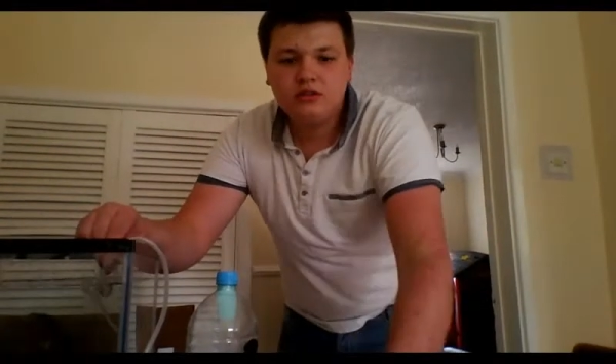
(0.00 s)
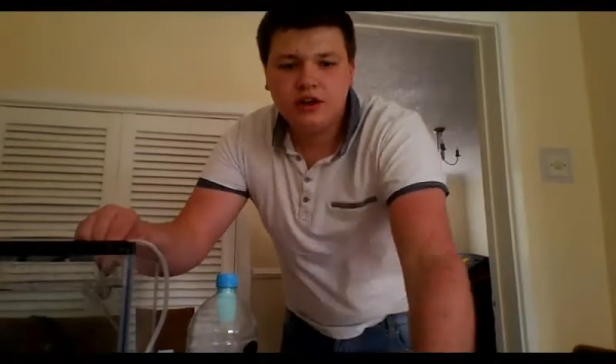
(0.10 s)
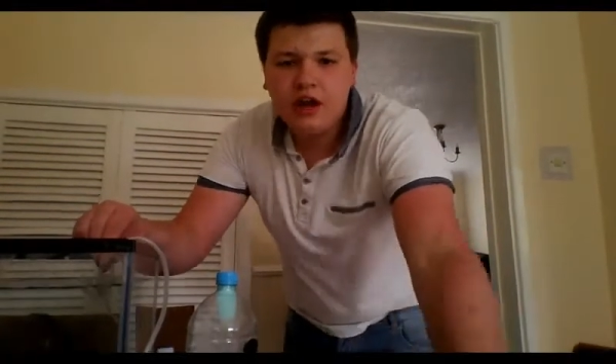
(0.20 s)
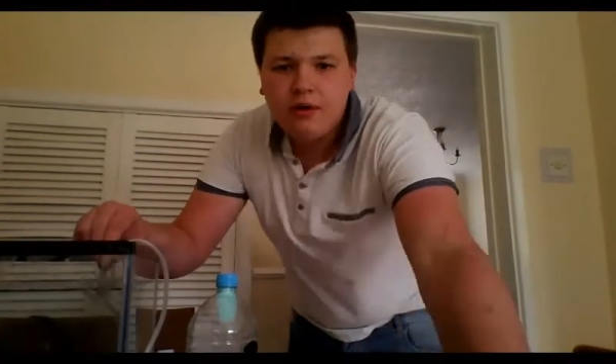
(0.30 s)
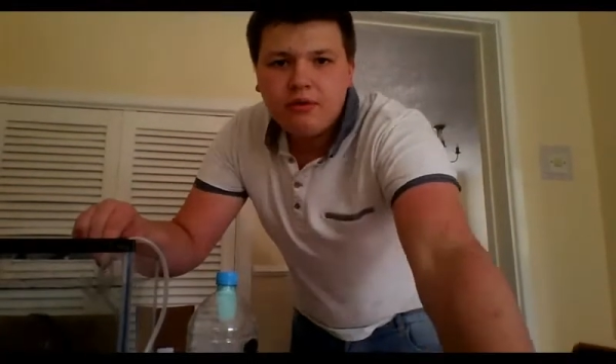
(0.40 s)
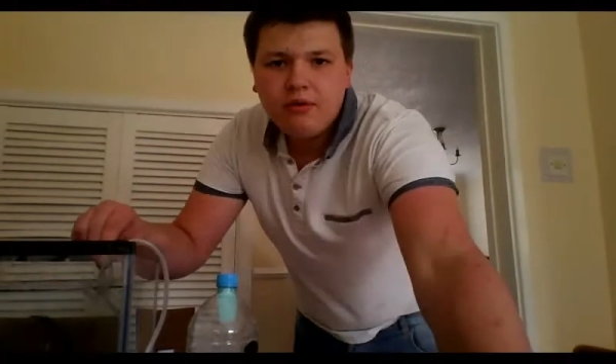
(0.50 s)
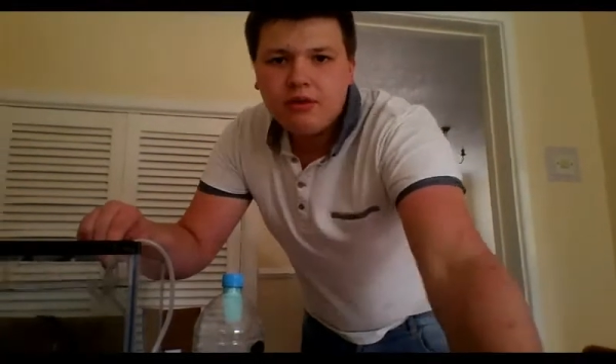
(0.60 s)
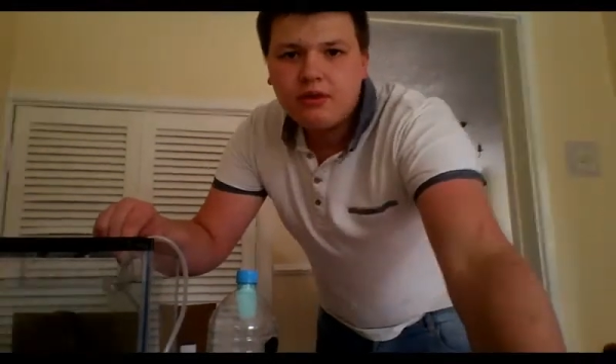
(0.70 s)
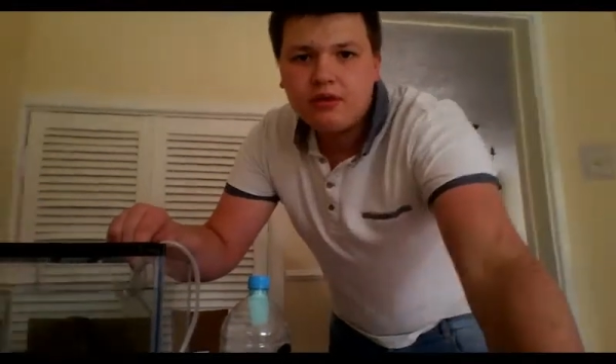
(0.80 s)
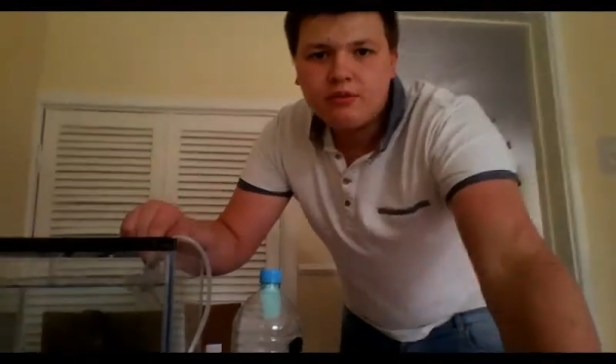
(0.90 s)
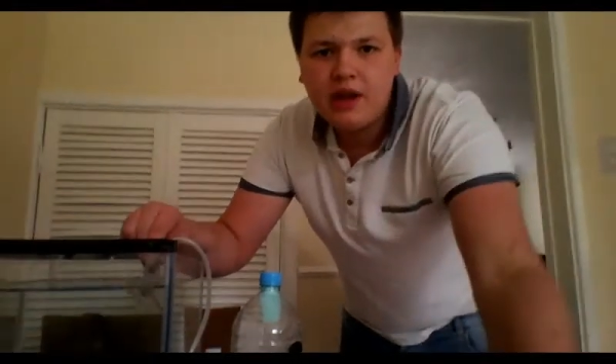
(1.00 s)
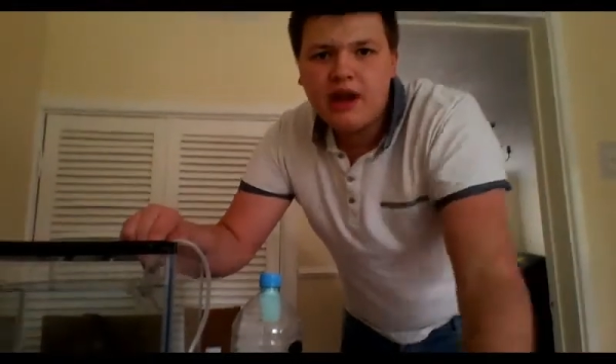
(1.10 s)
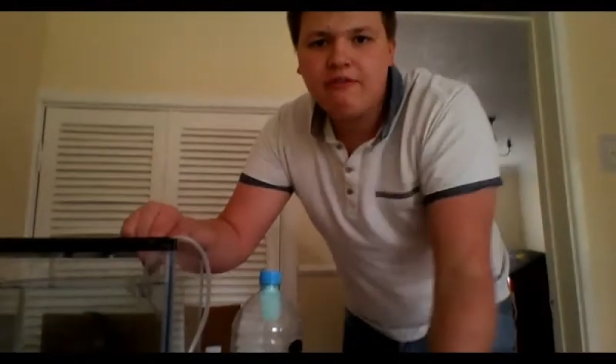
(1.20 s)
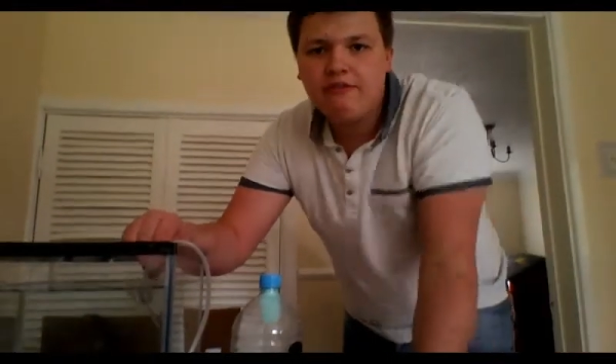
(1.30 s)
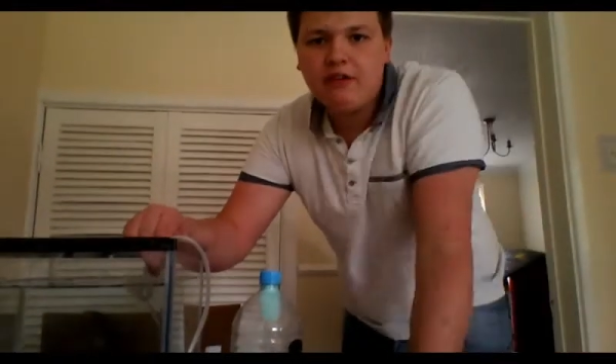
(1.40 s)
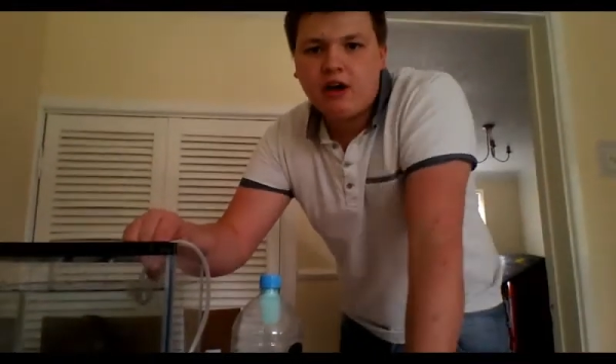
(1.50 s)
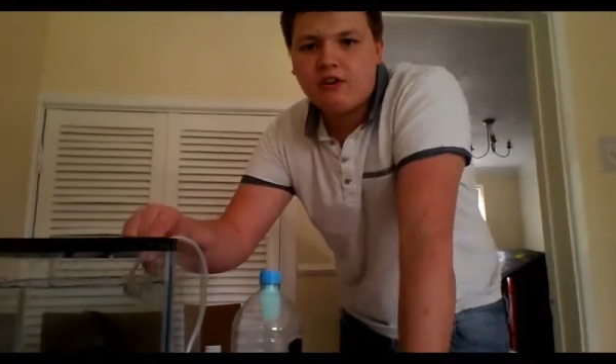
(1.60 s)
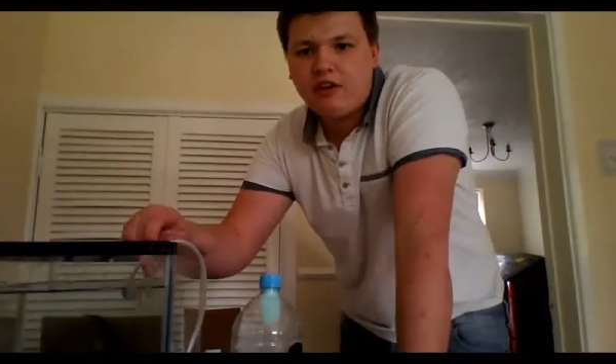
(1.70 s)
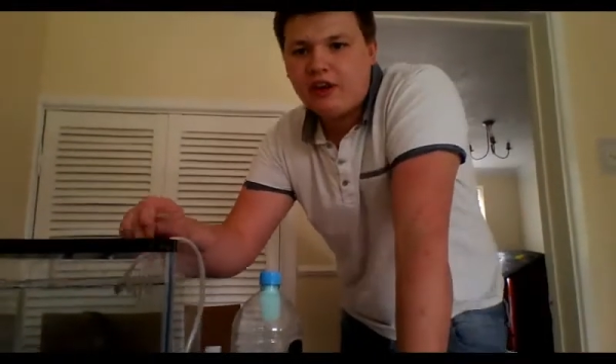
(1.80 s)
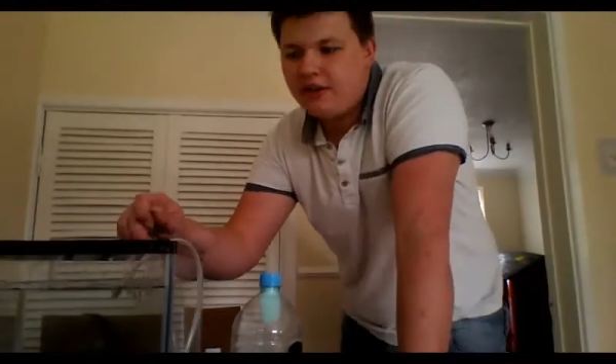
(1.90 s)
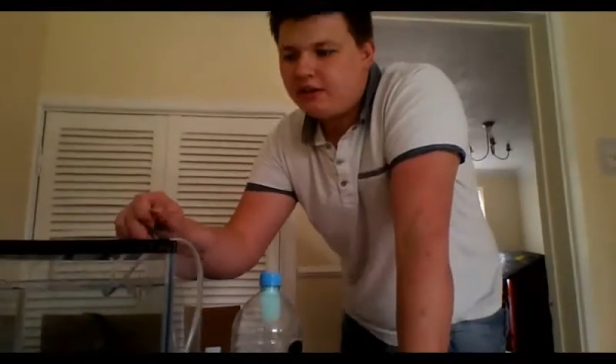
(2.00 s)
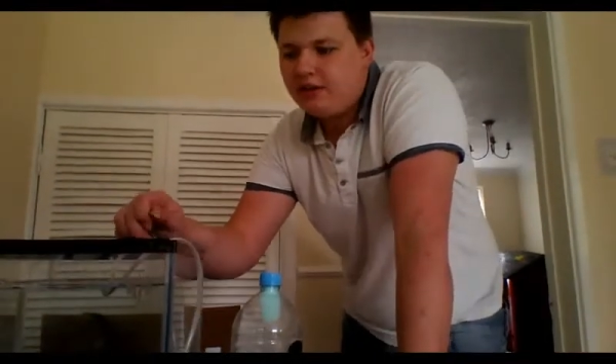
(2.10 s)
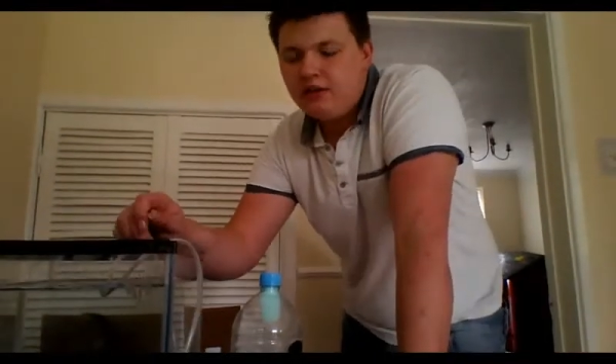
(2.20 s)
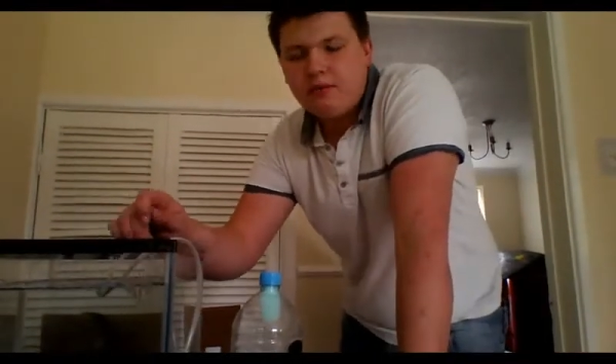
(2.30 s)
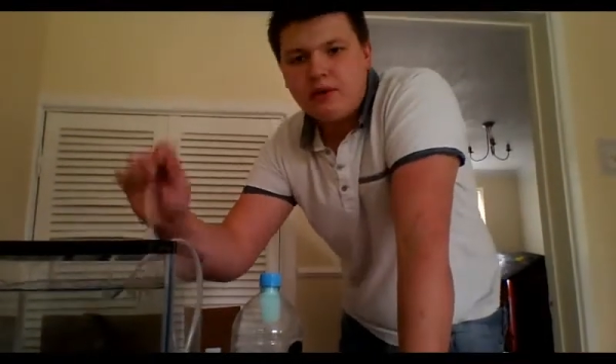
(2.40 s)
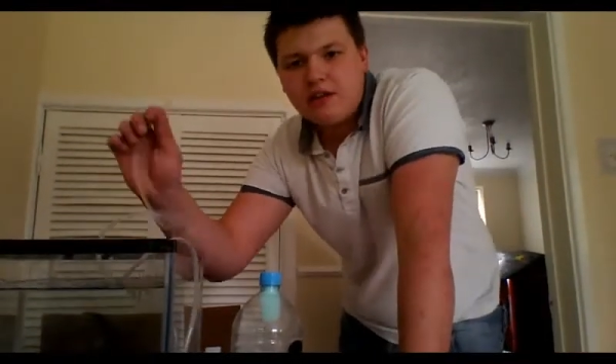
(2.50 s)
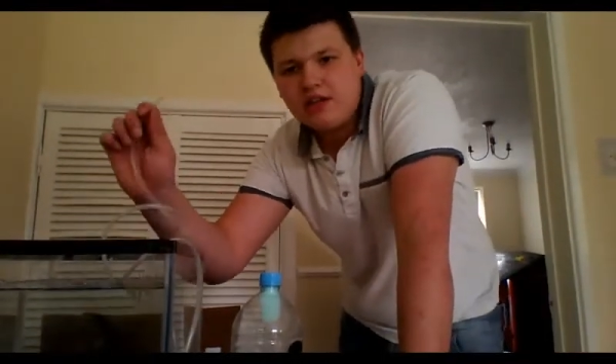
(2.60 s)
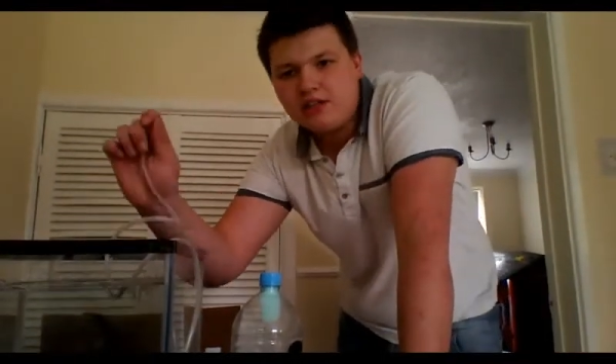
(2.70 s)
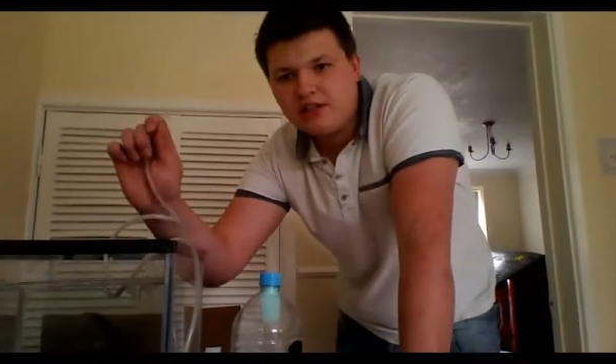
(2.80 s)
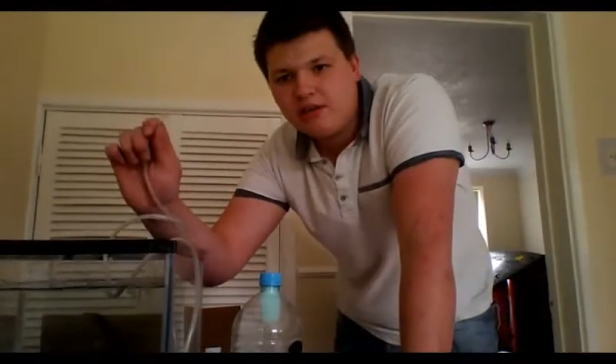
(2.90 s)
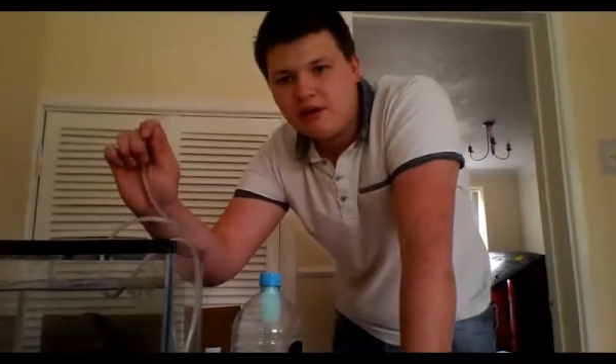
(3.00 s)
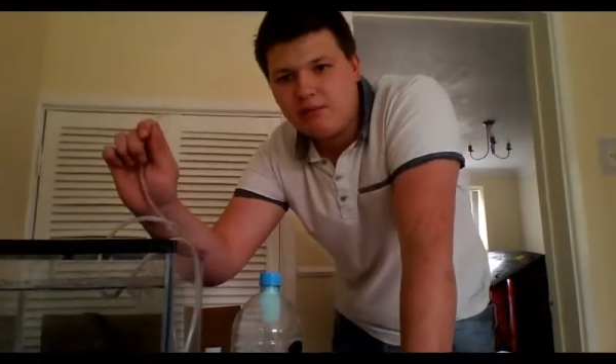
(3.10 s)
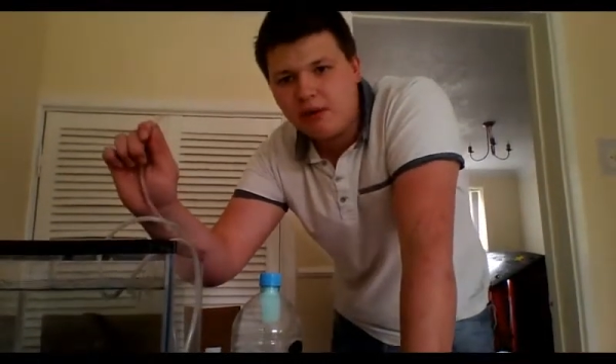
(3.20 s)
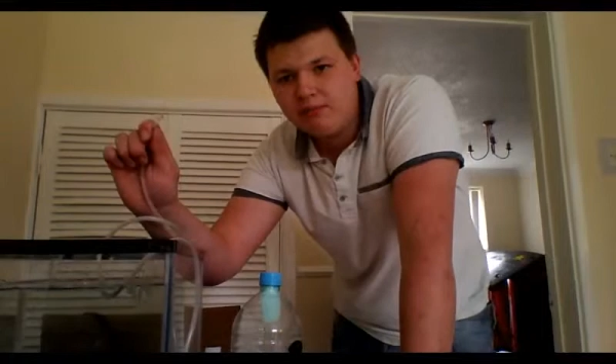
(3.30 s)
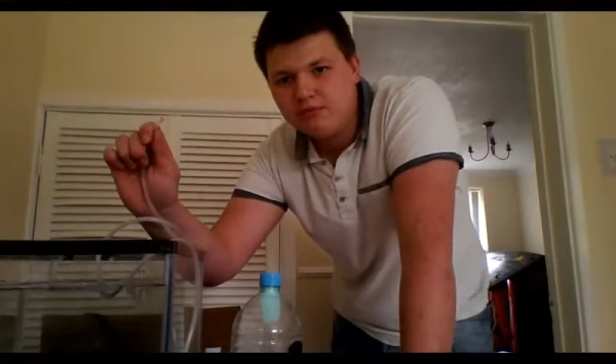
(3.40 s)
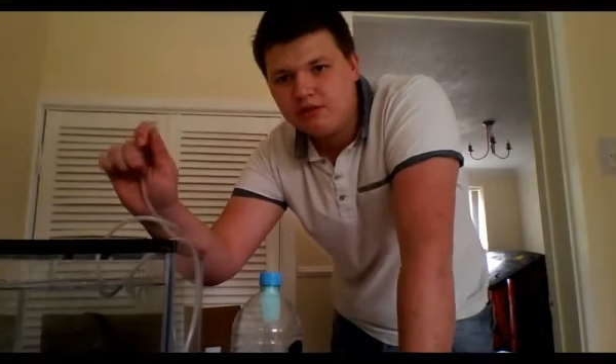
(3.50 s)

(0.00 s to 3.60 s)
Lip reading: So now we have our tank, we're going to test our air pump.